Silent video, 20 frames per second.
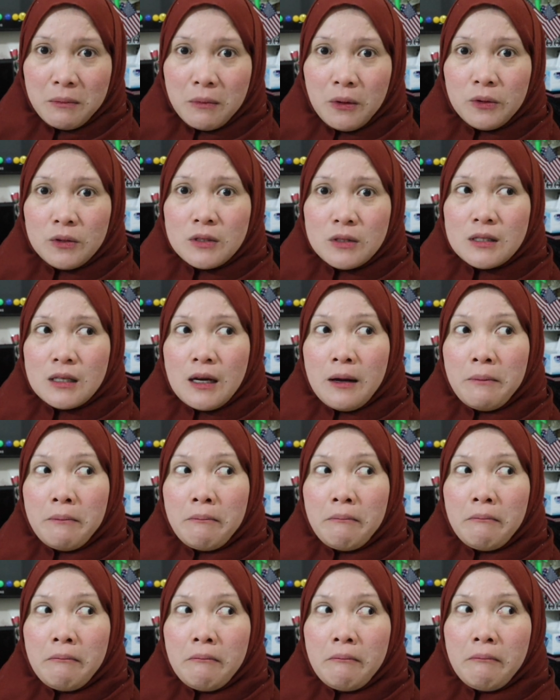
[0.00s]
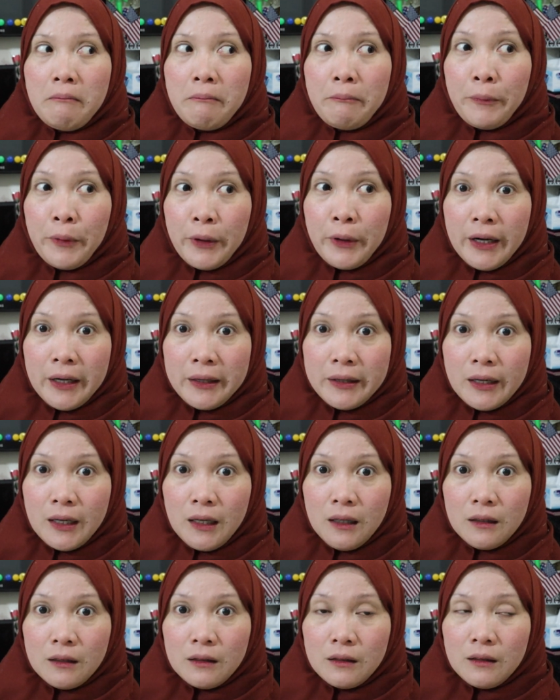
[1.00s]
bought some
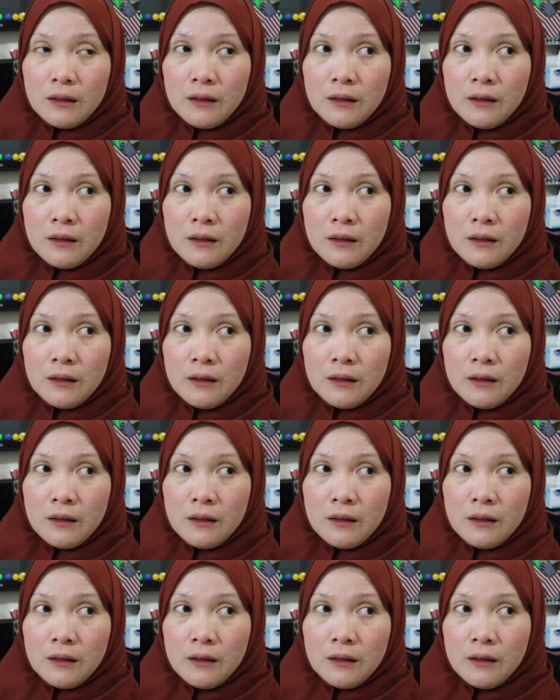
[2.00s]
product,